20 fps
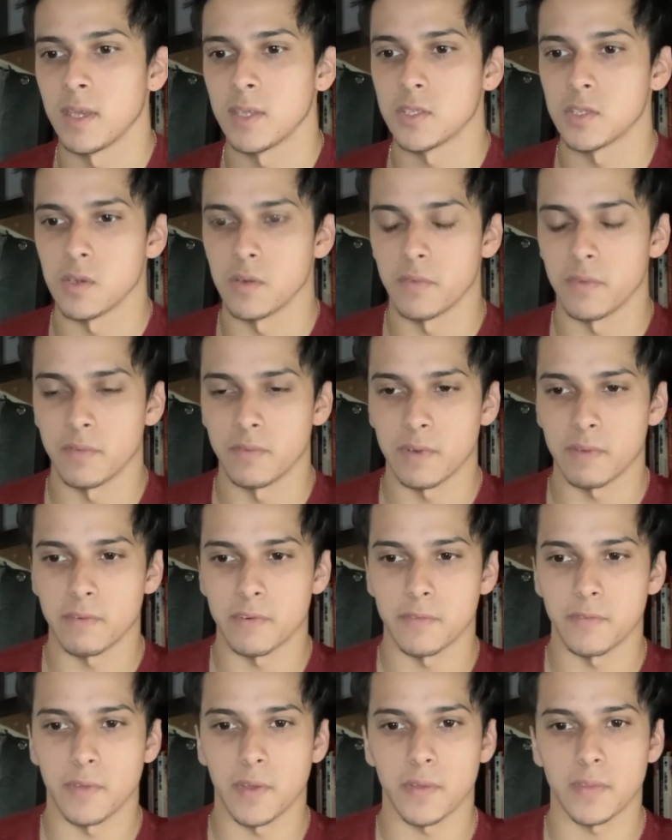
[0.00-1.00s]
So if you've
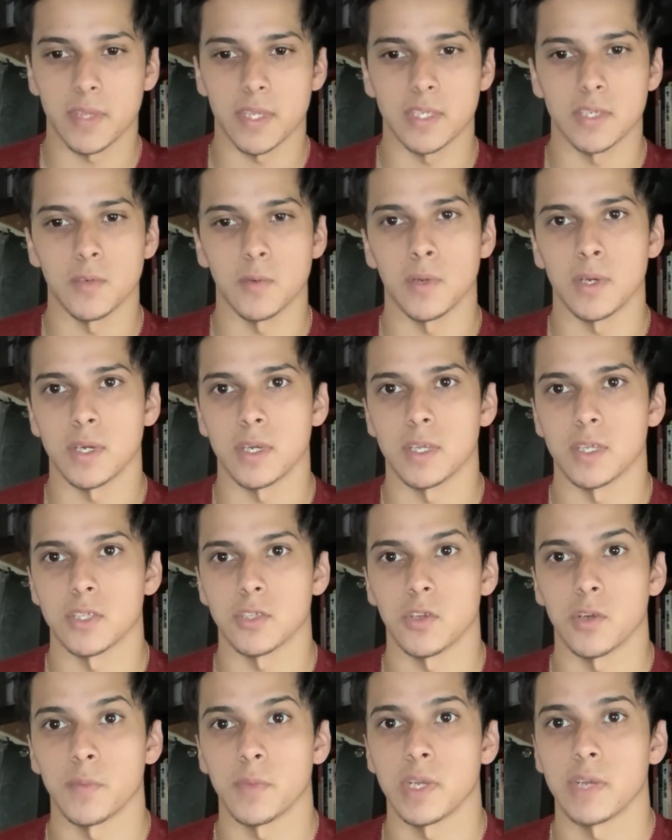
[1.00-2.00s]
ever felt that you wanted to
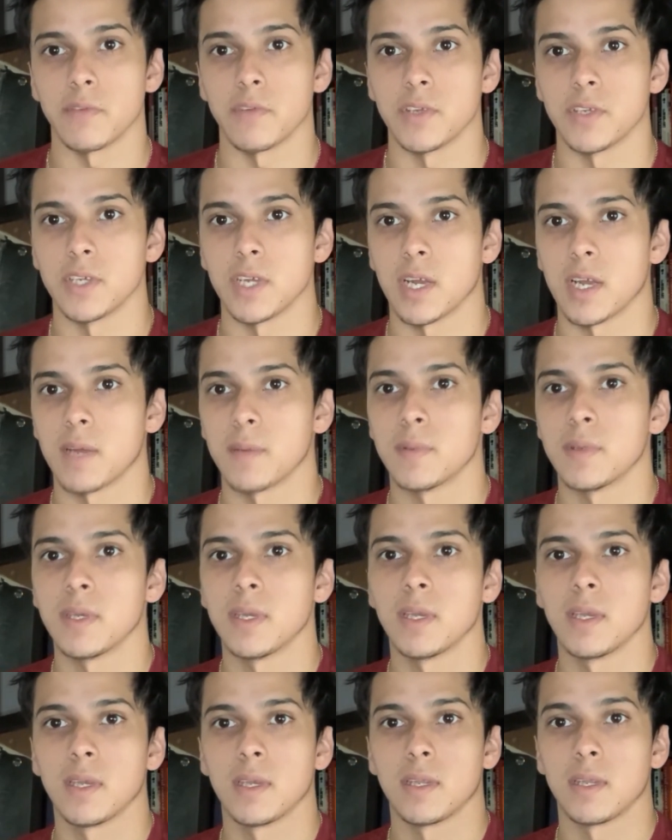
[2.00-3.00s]
storm out of your job,
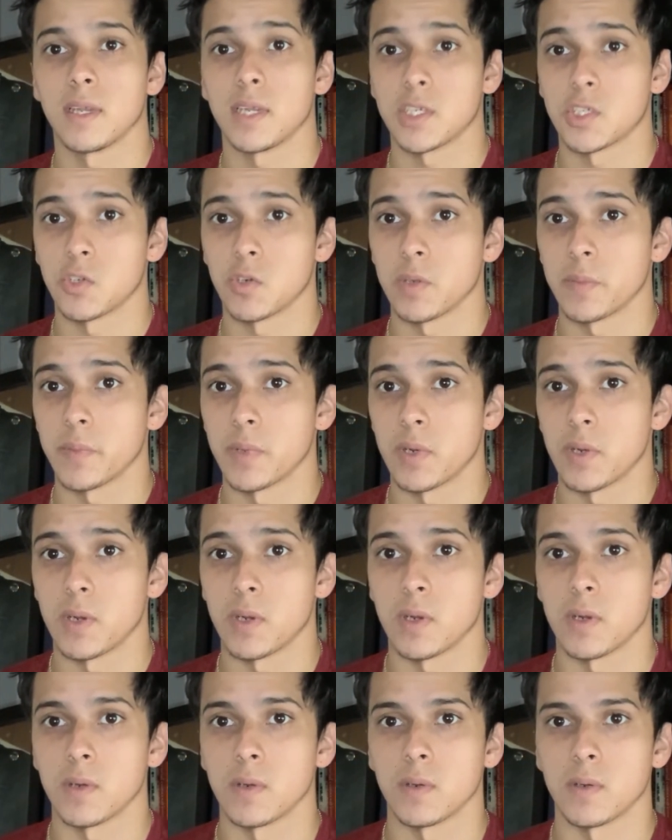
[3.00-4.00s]
not show up at
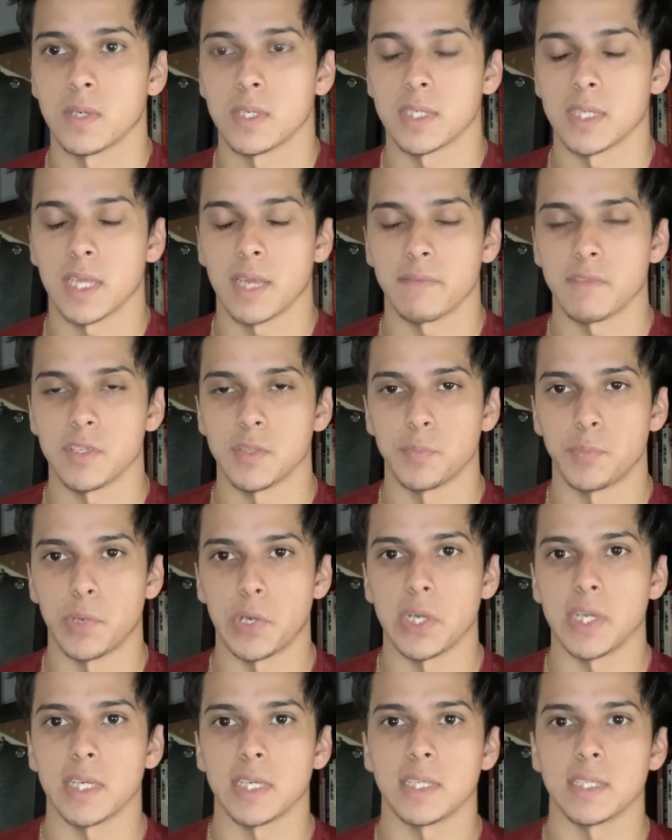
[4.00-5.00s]
all, or just have this
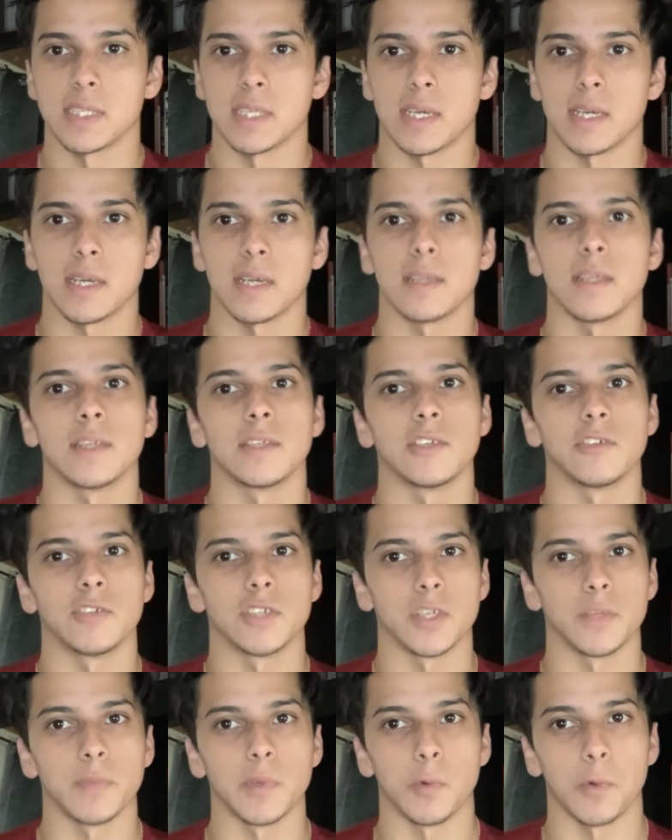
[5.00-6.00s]
burning desire that you
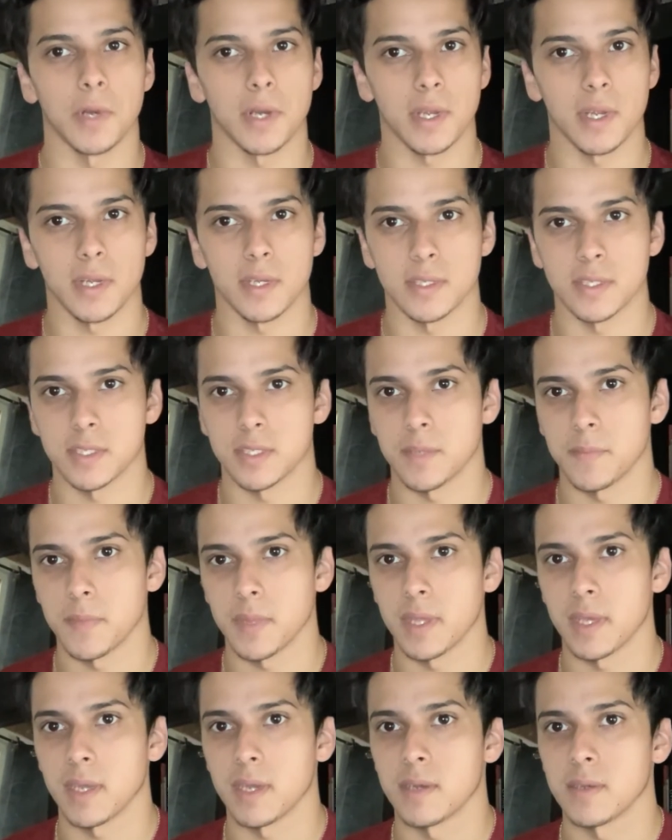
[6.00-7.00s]
should be working on
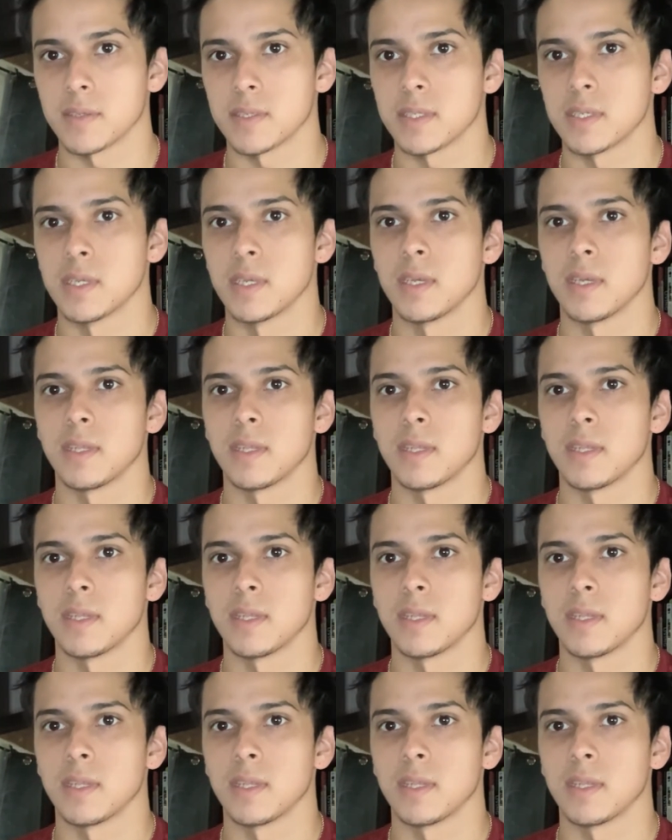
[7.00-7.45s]
something else,